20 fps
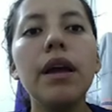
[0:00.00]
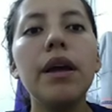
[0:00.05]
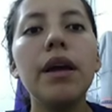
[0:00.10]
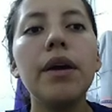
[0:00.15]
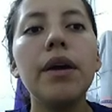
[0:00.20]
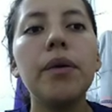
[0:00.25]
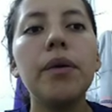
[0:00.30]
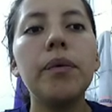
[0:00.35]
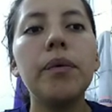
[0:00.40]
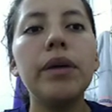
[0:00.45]

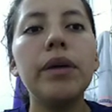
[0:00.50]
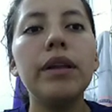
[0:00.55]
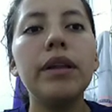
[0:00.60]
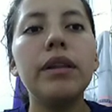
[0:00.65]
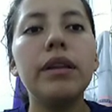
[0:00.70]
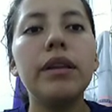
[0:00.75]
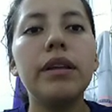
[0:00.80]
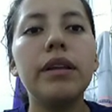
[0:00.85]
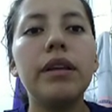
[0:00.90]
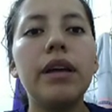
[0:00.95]
Well,
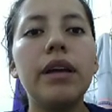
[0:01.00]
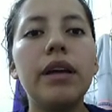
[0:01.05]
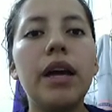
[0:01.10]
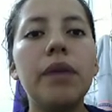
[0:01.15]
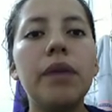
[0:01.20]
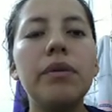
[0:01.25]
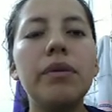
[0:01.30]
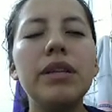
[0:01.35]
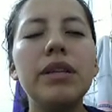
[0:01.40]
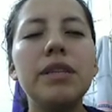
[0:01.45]
I
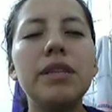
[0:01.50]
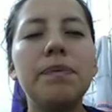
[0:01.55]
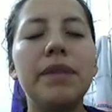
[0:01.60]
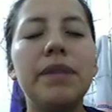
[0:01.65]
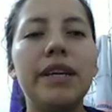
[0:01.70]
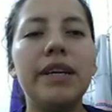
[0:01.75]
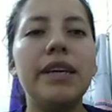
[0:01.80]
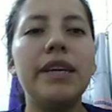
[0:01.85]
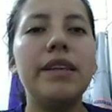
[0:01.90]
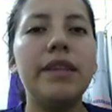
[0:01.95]
will
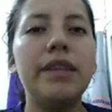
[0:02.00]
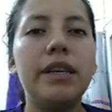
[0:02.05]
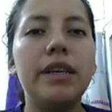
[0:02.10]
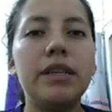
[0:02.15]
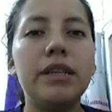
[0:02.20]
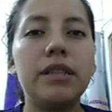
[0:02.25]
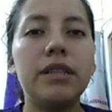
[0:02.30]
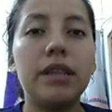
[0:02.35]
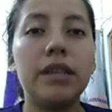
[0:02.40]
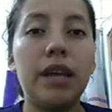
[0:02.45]
explain
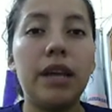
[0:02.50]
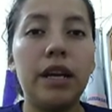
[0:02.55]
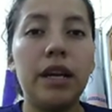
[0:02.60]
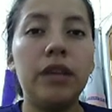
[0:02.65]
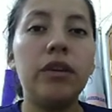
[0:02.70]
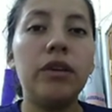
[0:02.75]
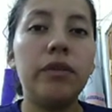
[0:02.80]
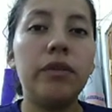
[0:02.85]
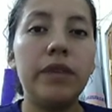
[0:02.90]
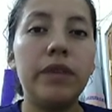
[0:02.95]
this kind
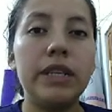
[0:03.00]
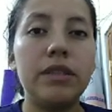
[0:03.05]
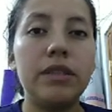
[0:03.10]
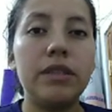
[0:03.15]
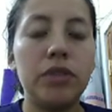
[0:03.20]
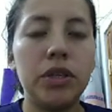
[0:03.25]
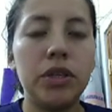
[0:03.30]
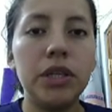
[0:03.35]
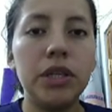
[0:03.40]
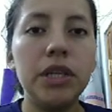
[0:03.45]
of
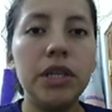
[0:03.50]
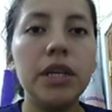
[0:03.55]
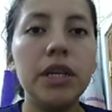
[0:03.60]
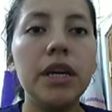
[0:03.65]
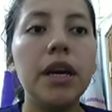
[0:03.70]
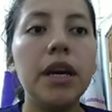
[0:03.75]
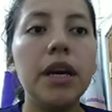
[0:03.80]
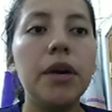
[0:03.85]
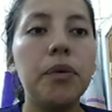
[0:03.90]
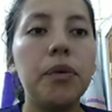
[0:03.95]
strategy
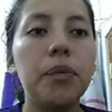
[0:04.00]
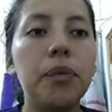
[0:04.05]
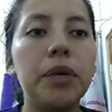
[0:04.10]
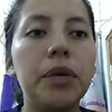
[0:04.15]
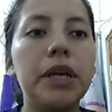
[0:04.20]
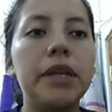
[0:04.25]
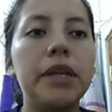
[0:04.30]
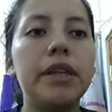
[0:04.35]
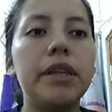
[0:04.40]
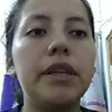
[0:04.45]

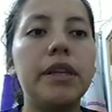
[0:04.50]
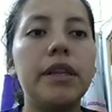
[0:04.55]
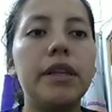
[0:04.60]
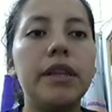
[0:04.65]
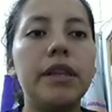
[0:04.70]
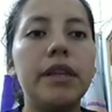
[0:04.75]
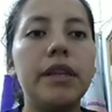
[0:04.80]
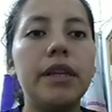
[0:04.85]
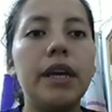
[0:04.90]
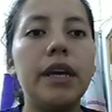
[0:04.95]
with
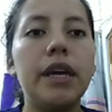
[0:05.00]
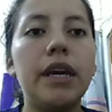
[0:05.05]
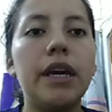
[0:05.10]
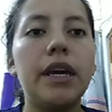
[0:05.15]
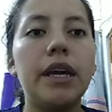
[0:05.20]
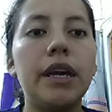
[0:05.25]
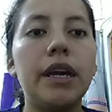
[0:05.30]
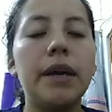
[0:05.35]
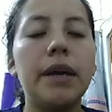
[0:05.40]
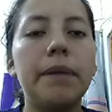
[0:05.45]

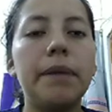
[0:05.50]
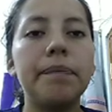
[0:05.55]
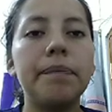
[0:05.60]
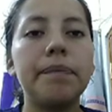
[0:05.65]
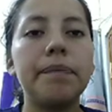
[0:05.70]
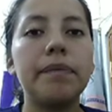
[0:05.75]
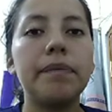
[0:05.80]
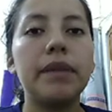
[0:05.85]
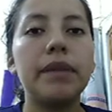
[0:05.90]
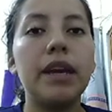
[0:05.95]
the
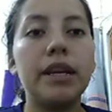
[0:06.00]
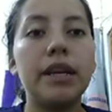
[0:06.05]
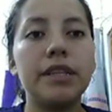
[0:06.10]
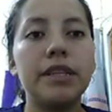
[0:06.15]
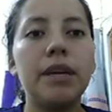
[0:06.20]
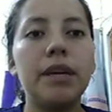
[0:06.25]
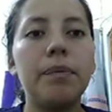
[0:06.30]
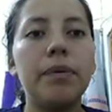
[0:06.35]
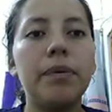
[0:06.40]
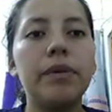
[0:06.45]

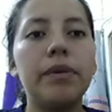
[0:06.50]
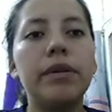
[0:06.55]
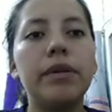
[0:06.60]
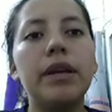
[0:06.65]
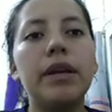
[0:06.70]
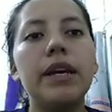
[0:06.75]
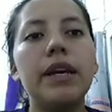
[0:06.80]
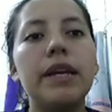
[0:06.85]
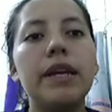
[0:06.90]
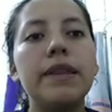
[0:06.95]
example.
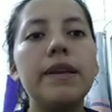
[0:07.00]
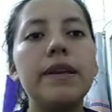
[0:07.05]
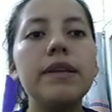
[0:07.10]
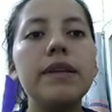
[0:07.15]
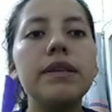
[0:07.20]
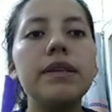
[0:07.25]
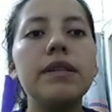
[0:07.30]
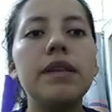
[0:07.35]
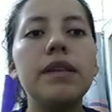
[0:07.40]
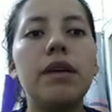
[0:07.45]
This
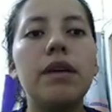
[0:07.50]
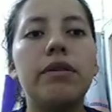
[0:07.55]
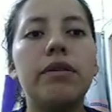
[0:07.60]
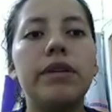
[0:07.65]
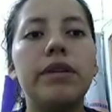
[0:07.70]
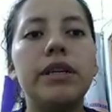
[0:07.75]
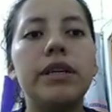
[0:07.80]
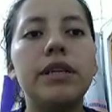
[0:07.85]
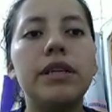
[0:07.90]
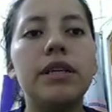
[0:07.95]
is the
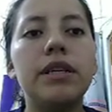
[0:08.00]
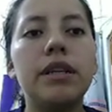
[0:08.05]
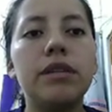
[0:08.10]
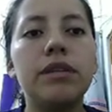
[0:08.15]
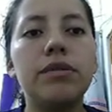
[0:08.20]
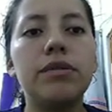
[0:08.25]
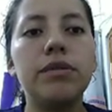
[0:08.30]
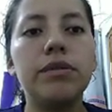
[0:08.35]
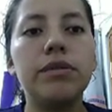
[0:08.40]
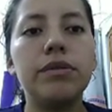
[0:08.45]
original
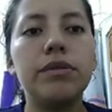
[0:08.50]
source.